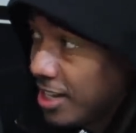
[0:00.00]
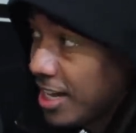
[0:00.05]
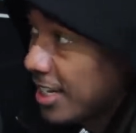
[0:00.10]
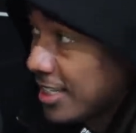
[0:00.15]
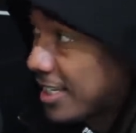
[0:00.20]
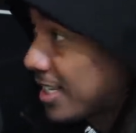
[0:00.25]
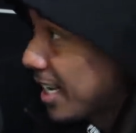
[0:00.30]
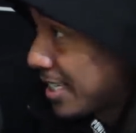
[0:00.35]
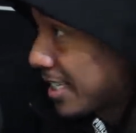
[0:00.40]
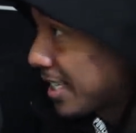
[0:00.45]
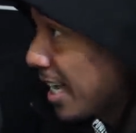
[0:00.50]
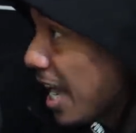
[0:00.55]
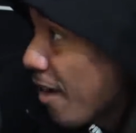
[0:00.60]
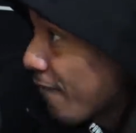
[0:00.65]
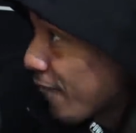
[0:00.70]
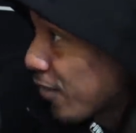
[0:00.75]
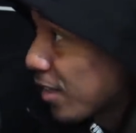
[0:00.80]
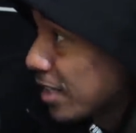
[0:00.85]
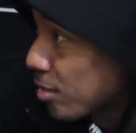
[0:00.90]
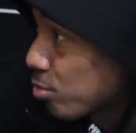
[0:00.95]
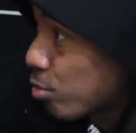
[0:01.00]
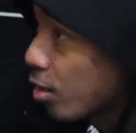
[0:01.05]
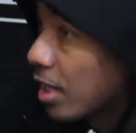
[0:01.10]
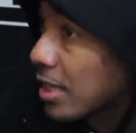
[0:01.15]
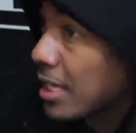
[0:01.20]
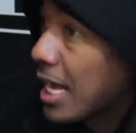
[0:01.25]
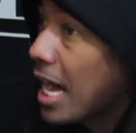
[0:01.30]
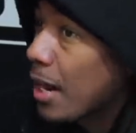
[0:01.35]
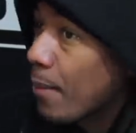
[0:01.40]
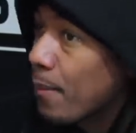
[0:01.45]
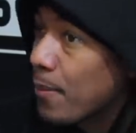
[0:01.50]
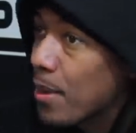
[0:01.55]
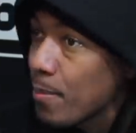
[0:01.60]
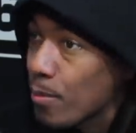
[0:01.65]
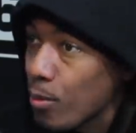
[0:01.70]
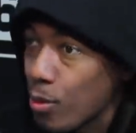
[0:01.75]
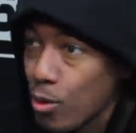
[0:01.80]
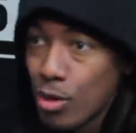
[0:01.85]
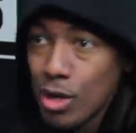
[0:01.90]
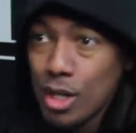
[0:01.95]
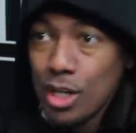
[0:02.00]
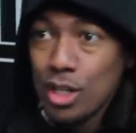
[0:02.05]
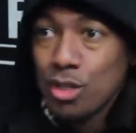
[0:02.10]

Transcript: it's it's effortless. Where a lot of people,